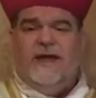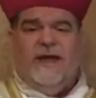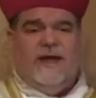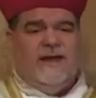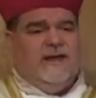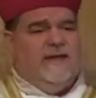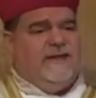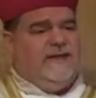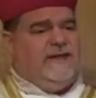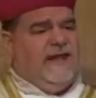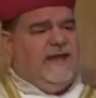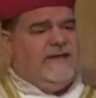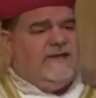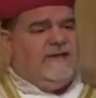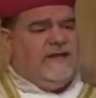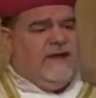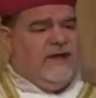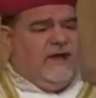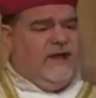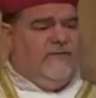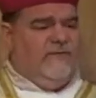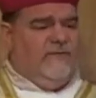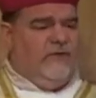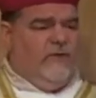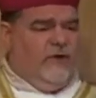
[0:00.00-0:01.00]
And He takes
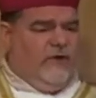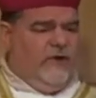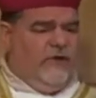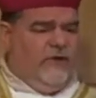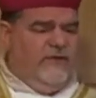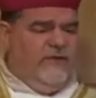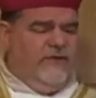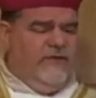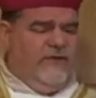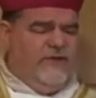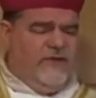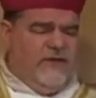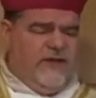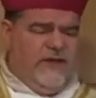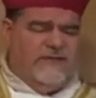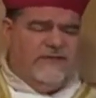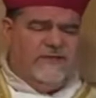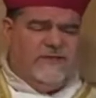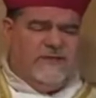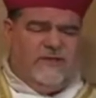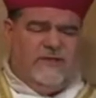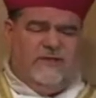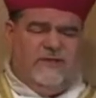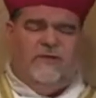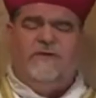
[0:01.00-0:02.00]
care of all the things
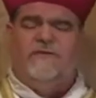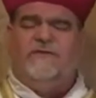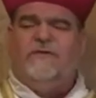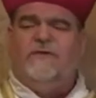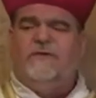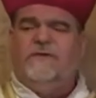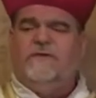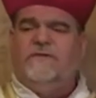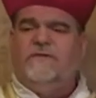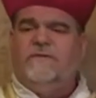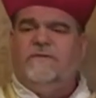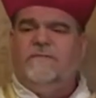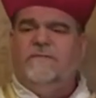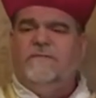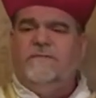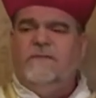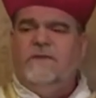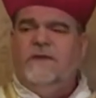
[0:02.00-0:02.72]
in the universe.